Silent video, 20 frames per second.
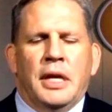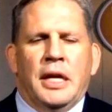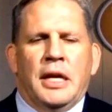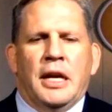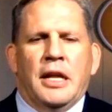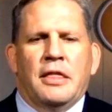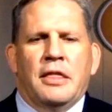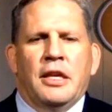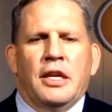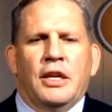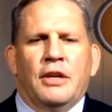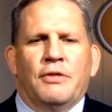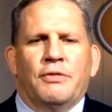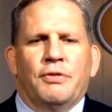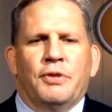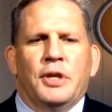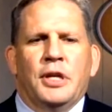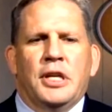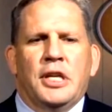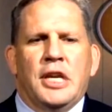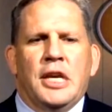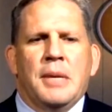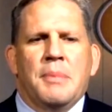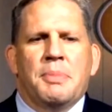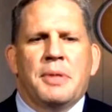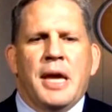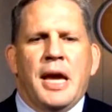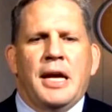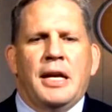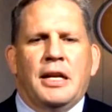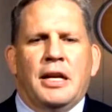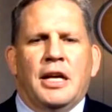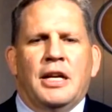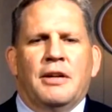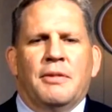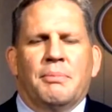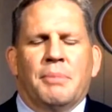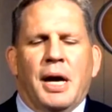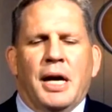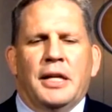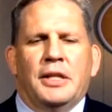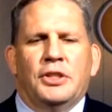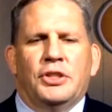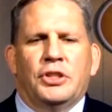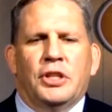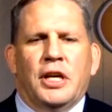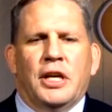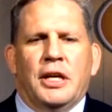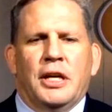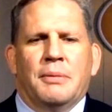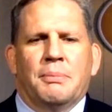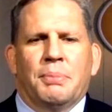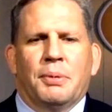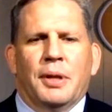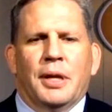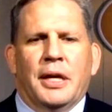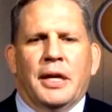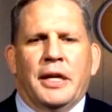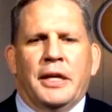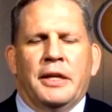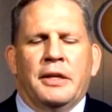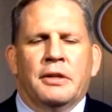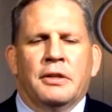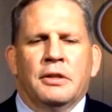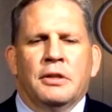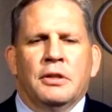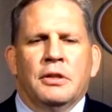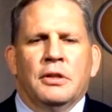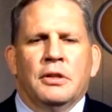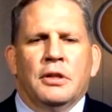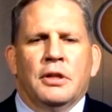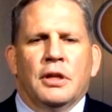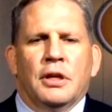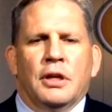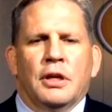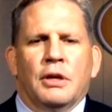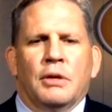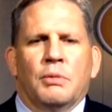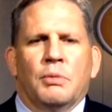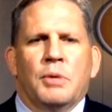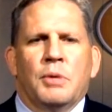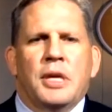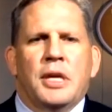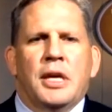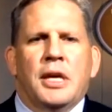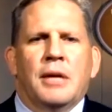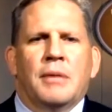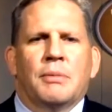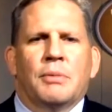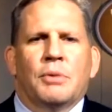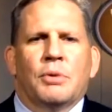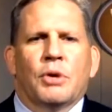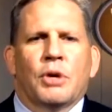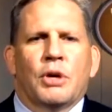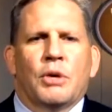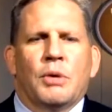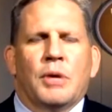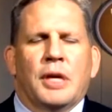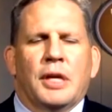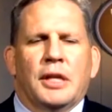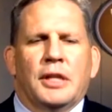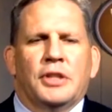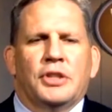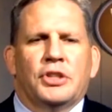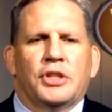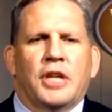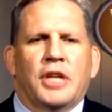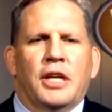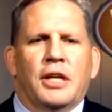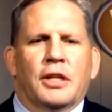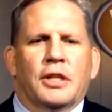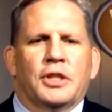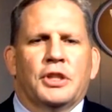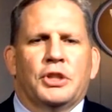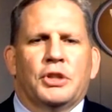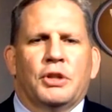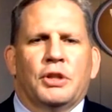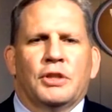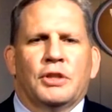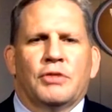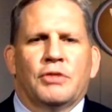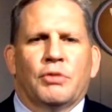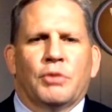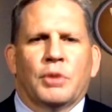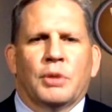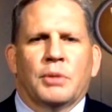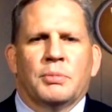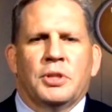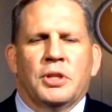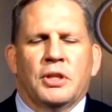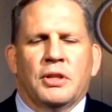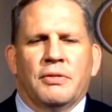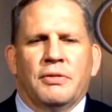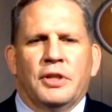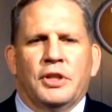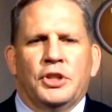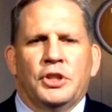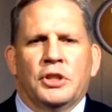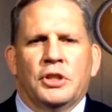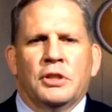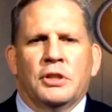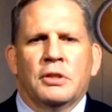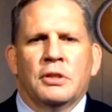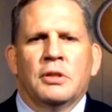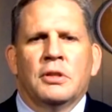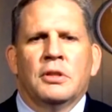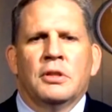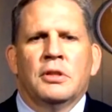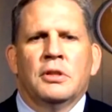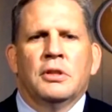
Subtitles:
And I think if we keep that kind of mindset in play, we can more quickly scale and transform to the vision